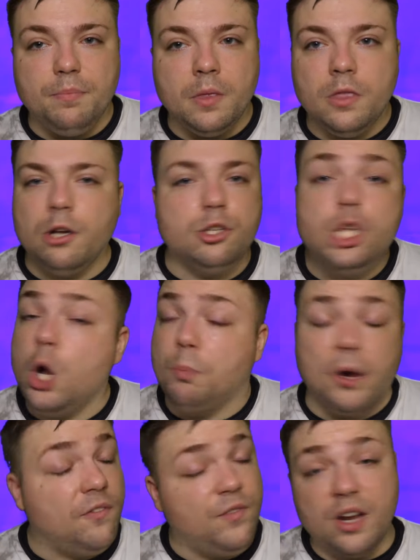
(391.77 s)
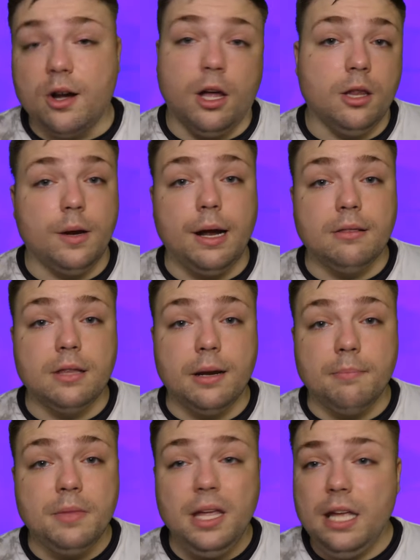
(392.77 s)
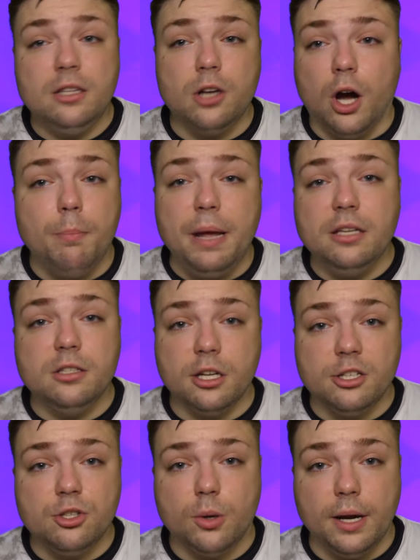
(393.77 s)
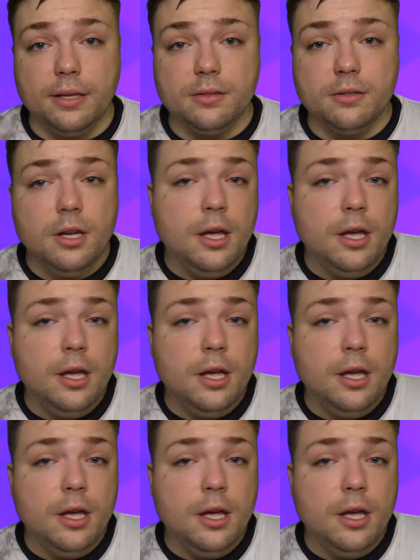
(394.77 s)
There's no perfect collar out there. It's all based on choice.